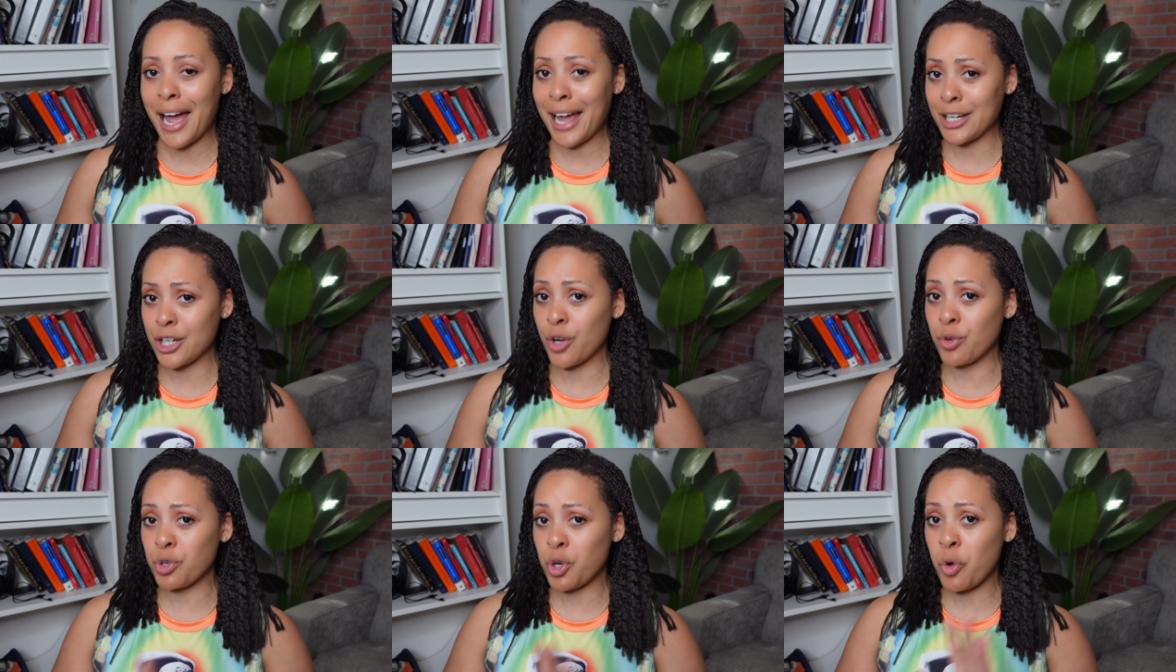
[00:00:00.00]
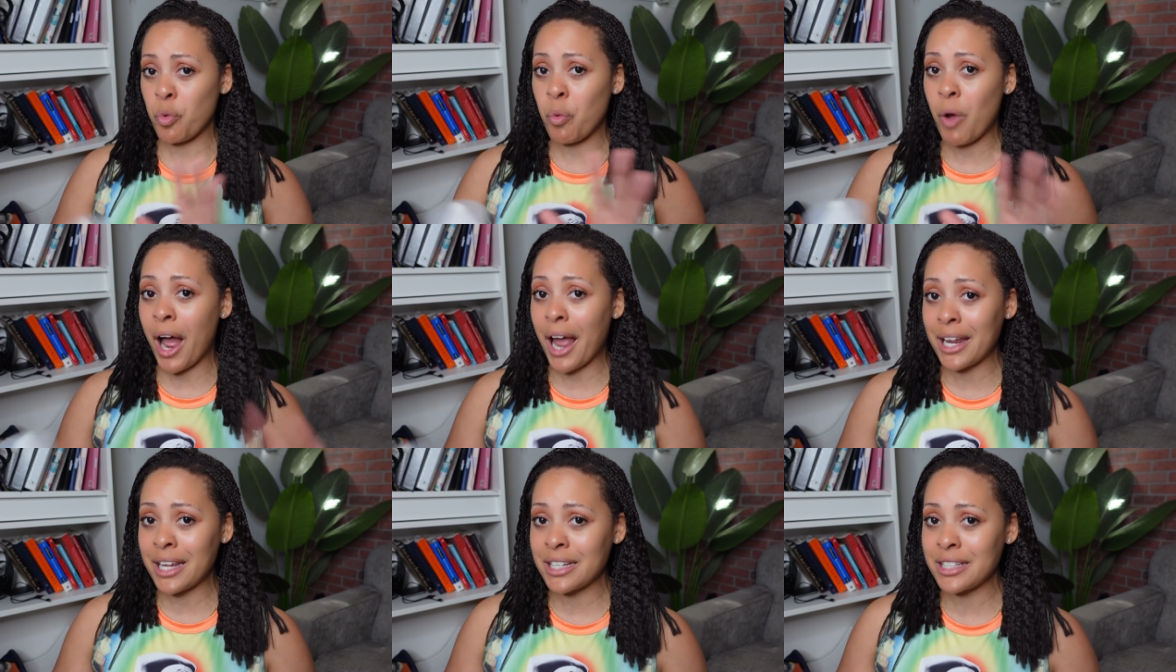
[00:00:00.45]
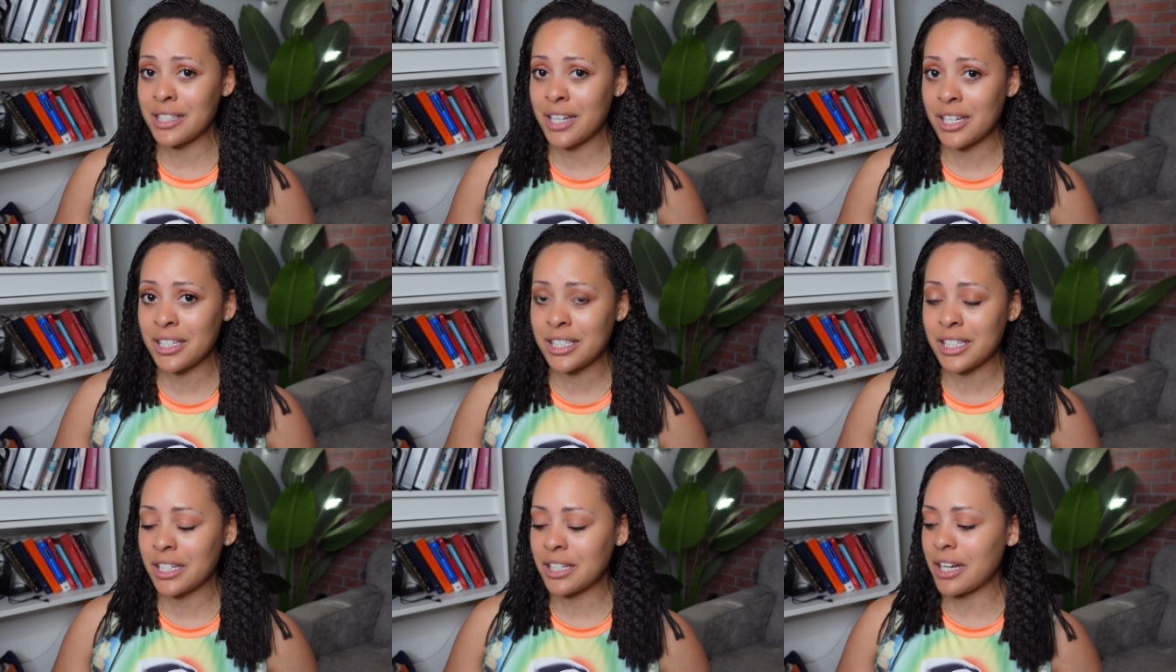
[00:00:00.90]
I don't know why it
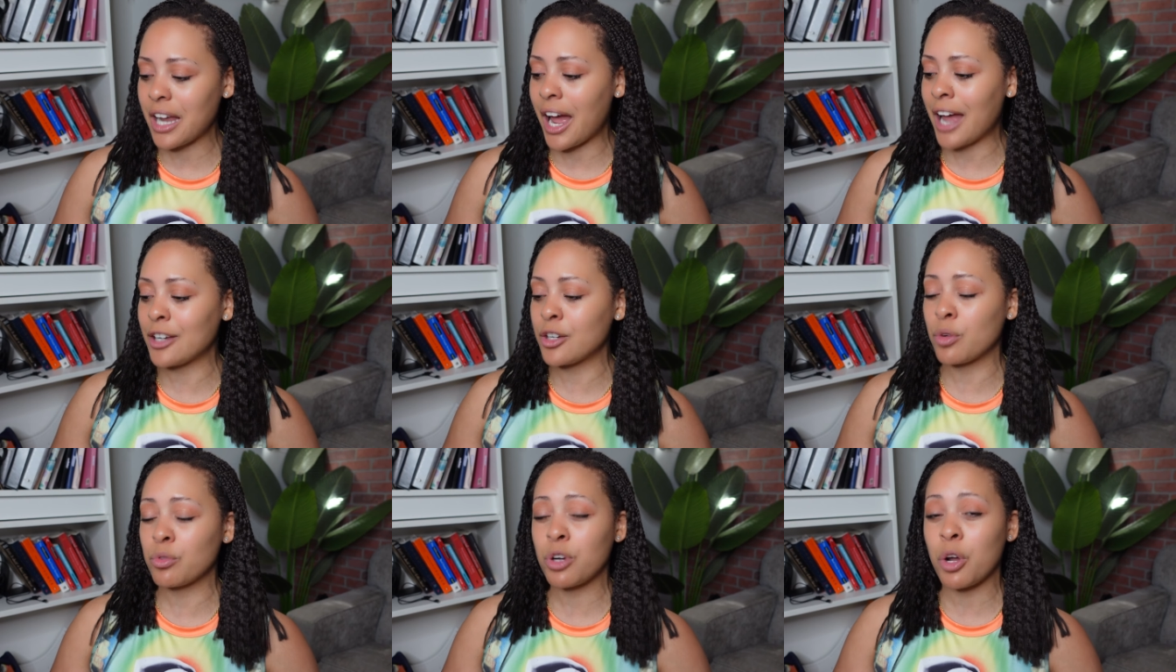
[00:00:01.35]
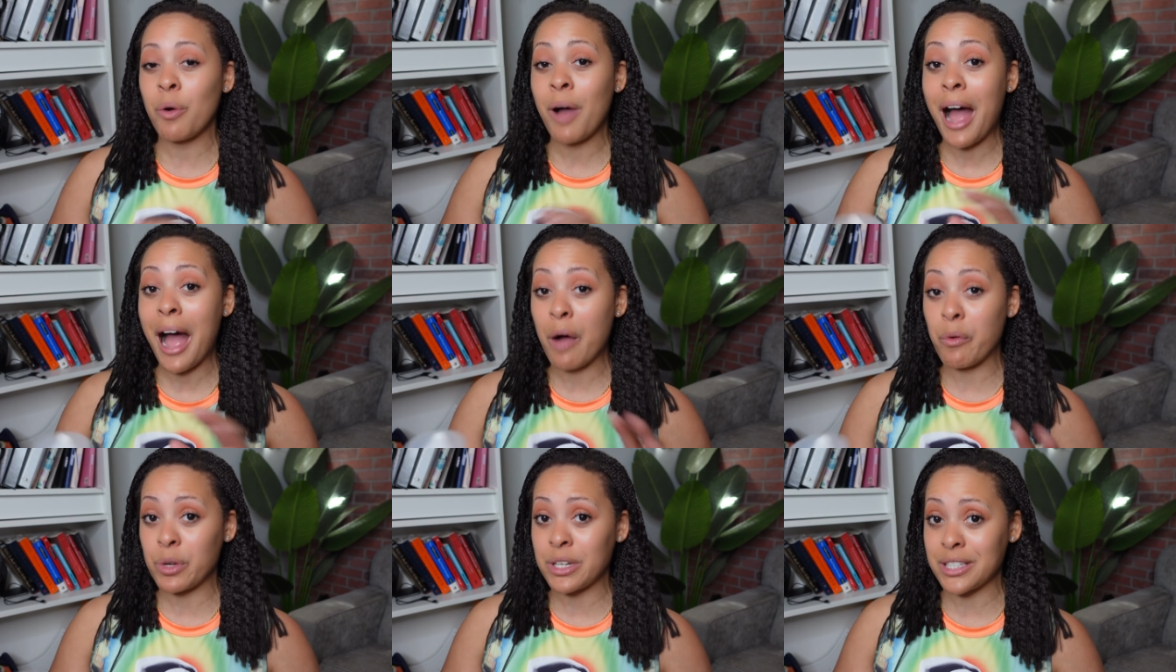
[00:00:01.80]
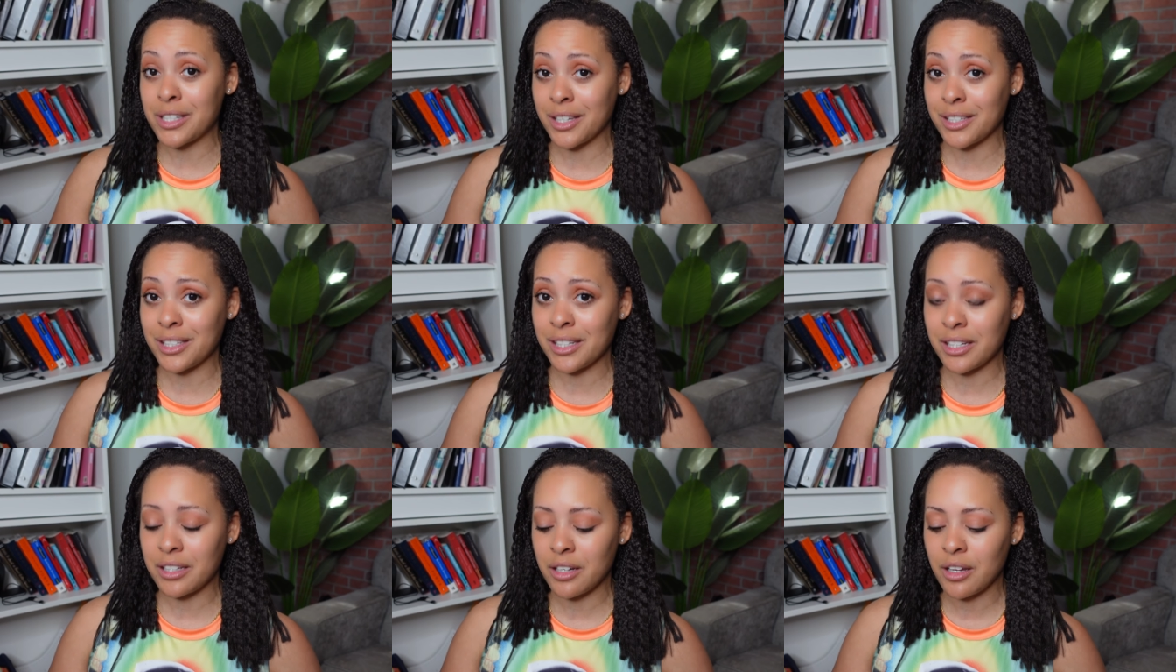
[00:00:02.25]
does it. I don't know how it
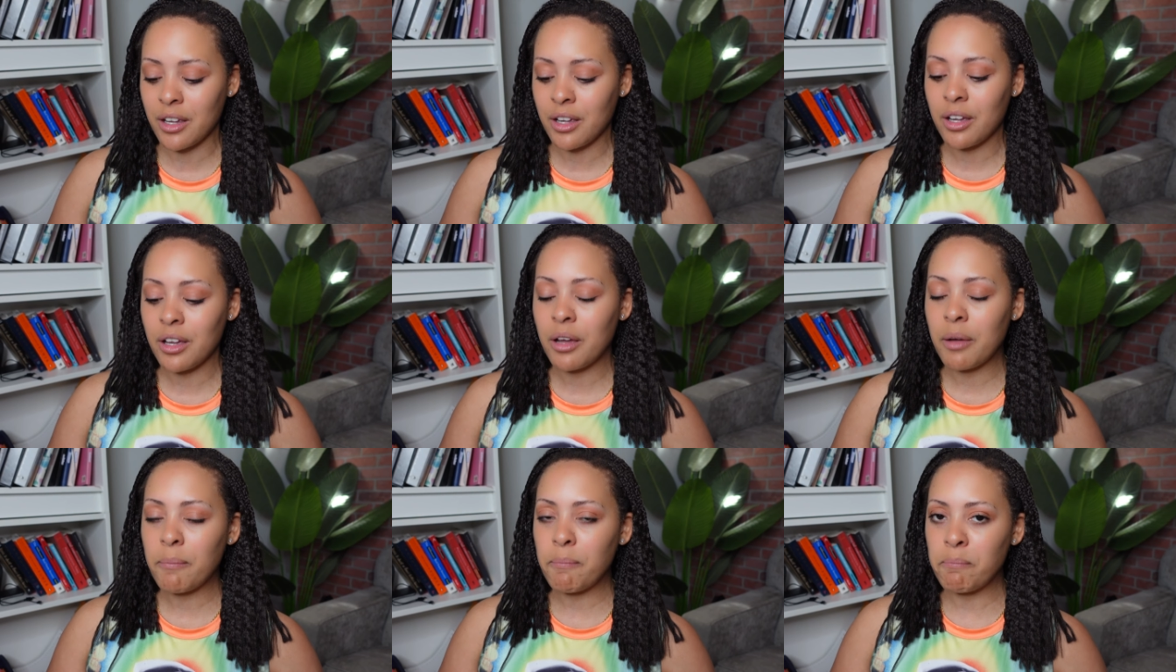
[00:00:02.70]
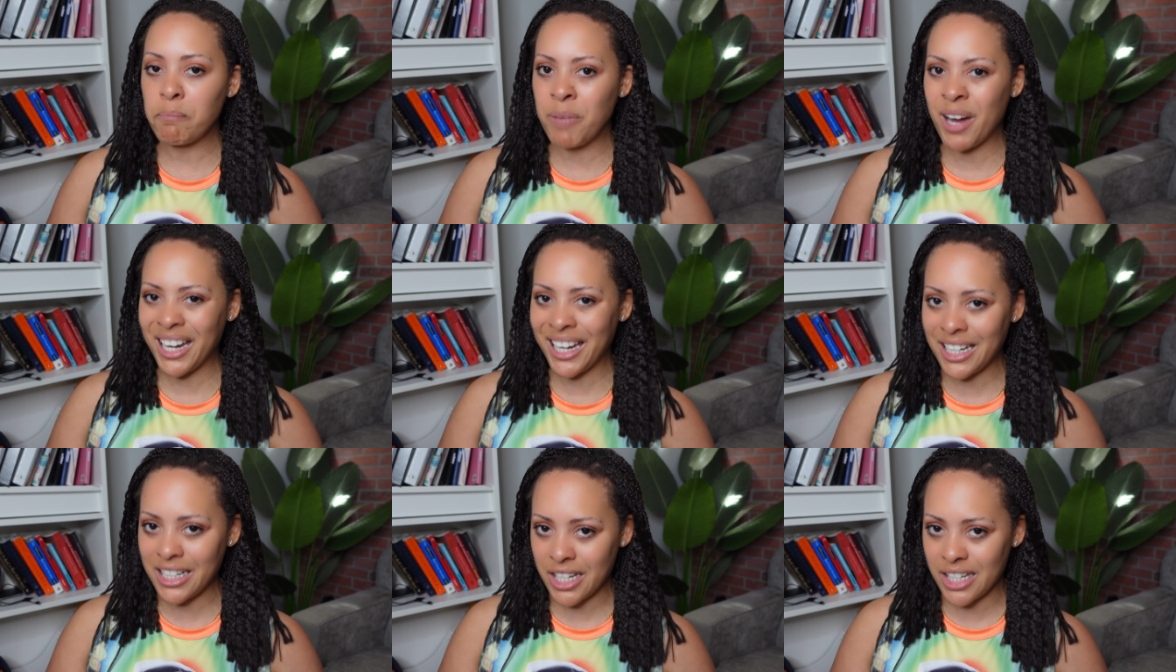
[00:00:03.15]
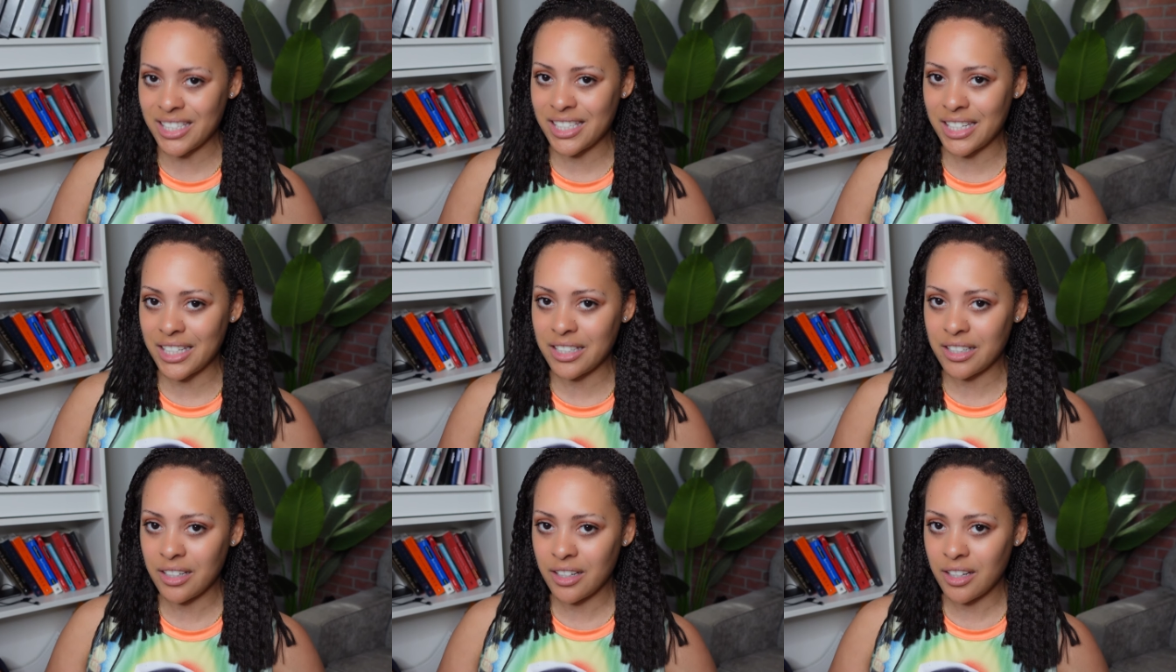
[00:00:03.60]
does it but it does
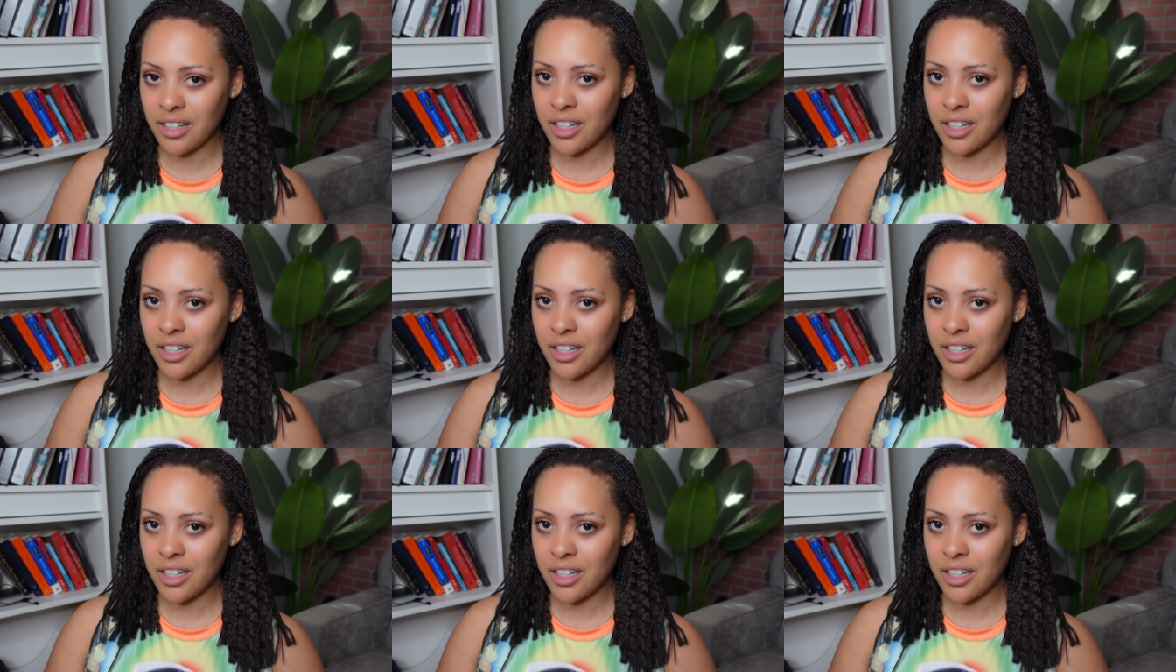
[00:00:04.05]
it.